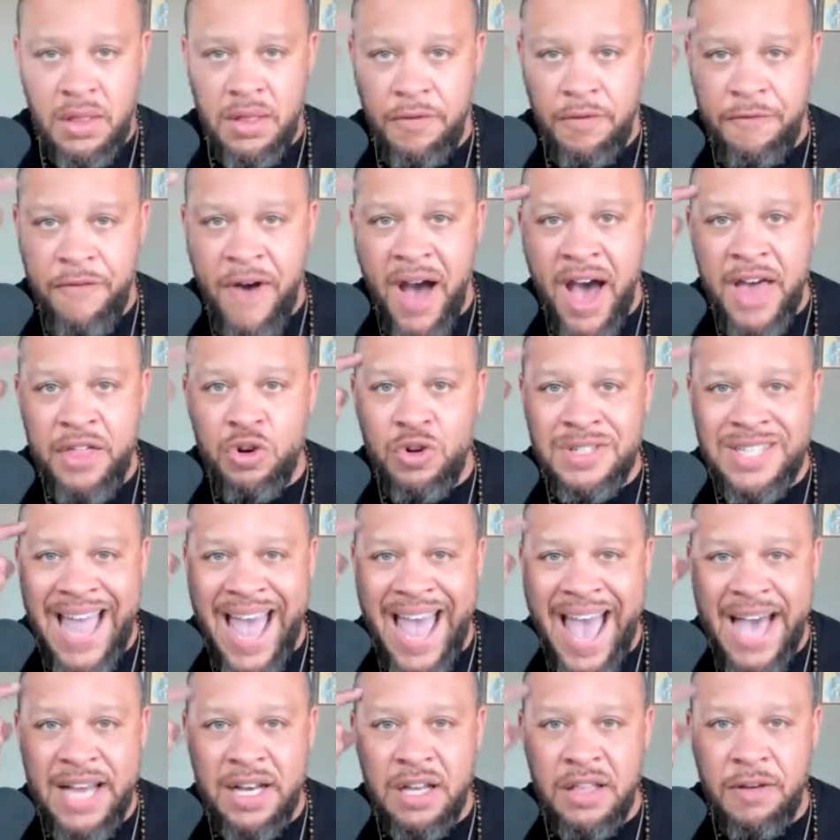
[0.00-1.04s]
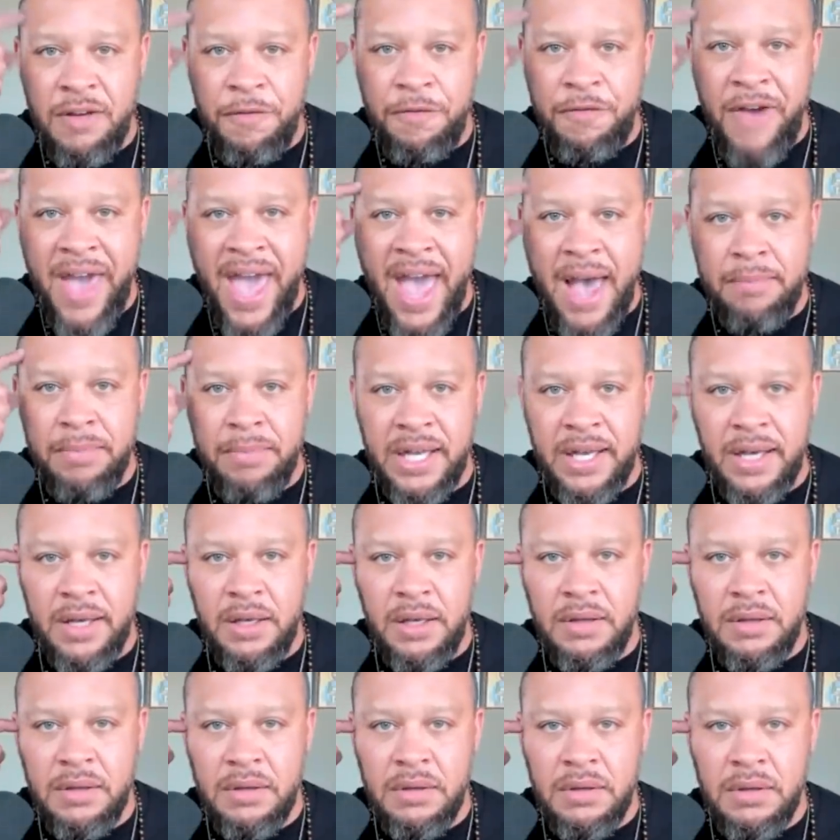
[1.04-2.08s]
The father is the head of the family.
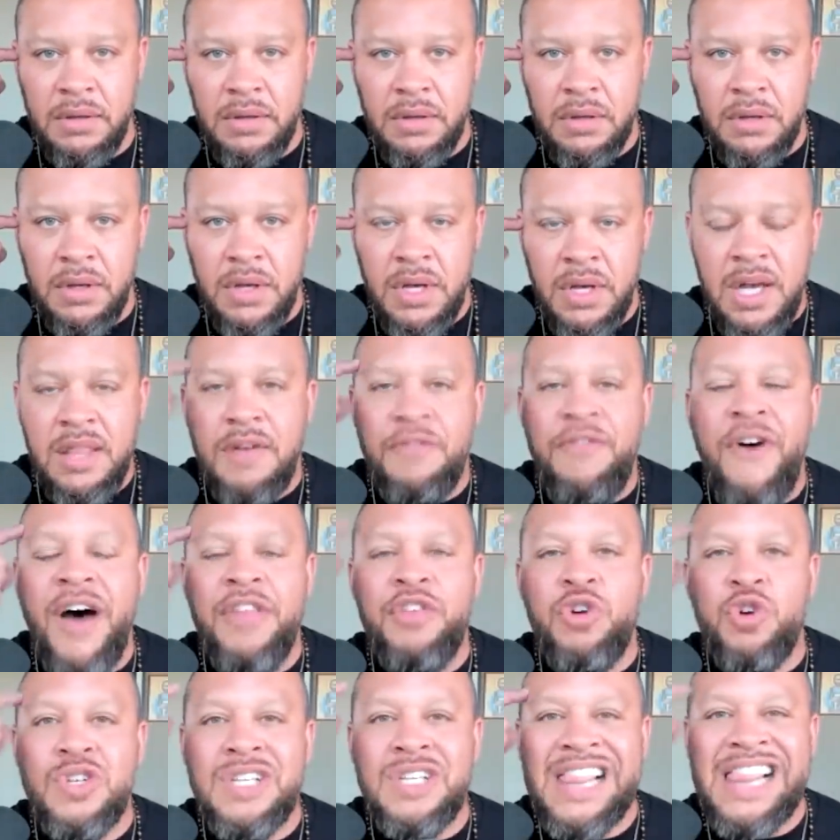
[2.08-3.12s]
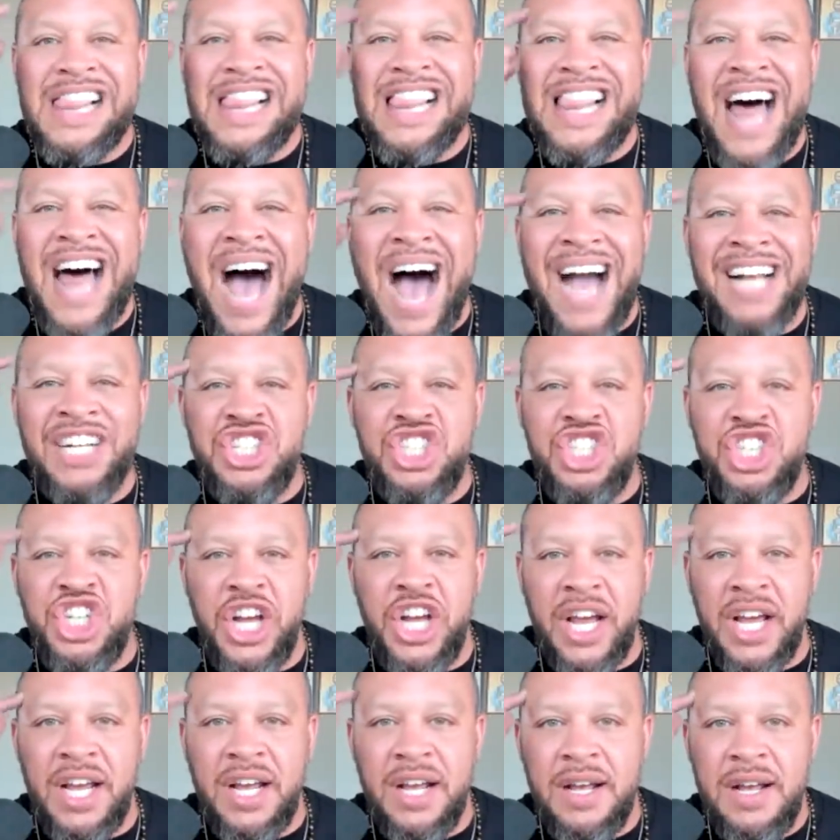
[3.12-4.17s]
The father is
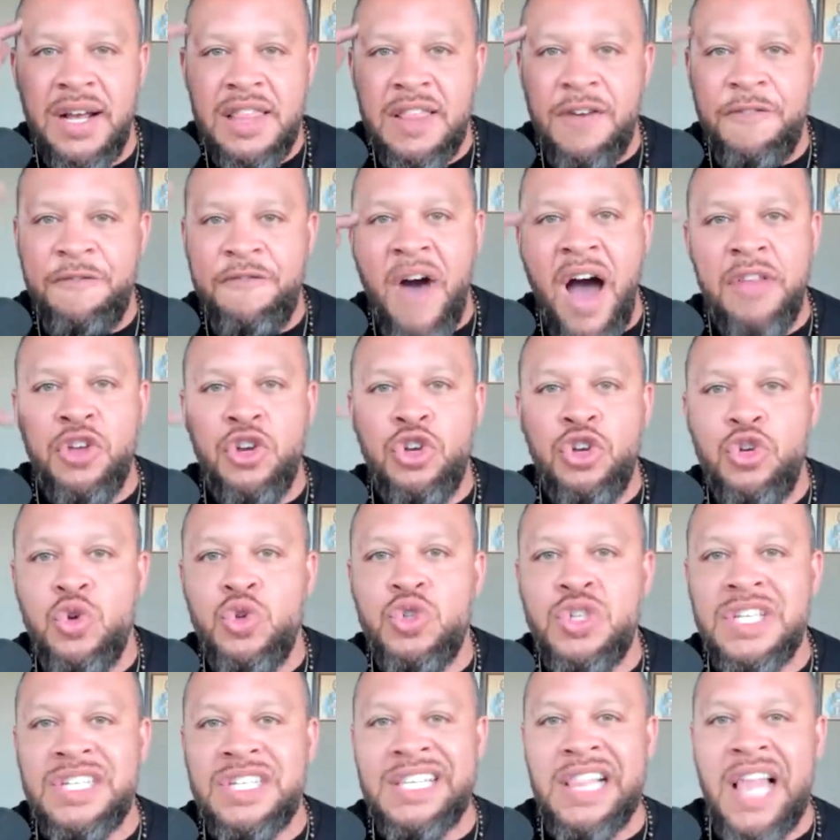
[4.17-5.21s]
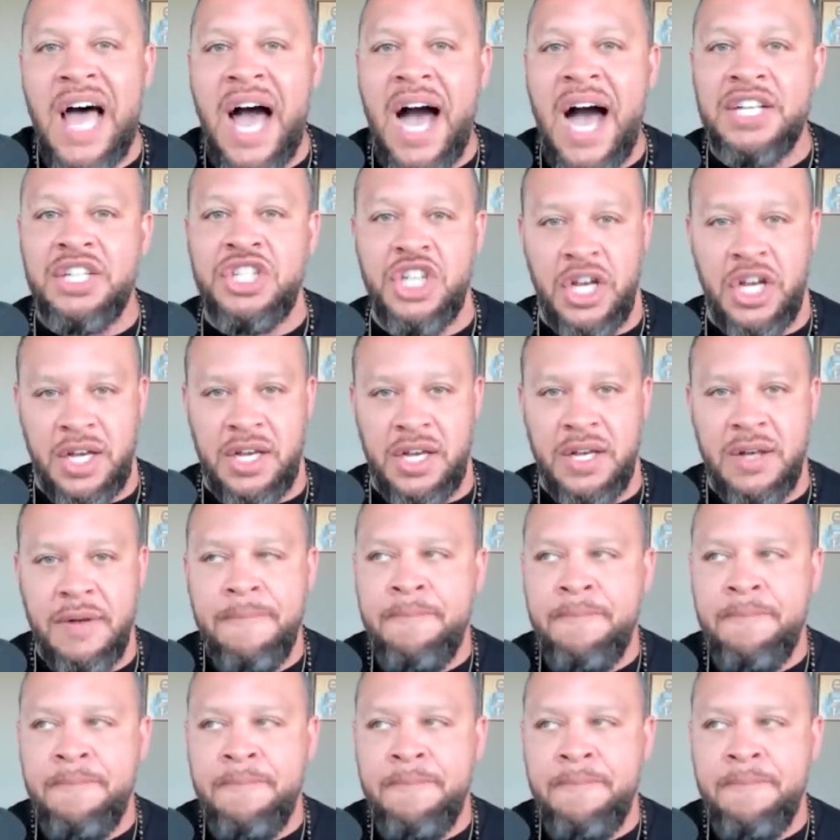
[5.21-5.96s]
logic. The father uses logic.